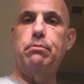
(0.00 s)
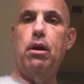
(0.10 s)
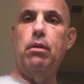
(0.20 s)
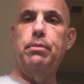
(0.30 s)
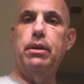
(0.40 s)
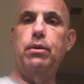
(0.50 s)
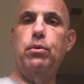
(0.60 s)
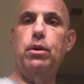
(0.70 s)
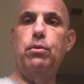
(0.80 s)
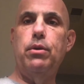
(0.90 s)
Model Building
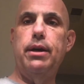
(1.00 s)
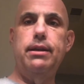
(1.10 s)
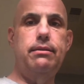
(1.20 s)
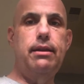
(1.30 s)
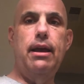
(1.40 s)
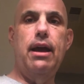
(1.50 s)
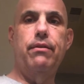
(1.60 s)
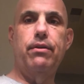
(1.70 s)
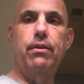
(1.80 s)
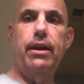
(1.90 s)
101. Have a
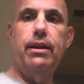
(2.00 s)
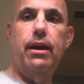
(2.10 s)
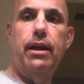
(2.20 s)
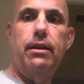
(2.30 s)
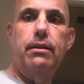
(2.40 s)
great night.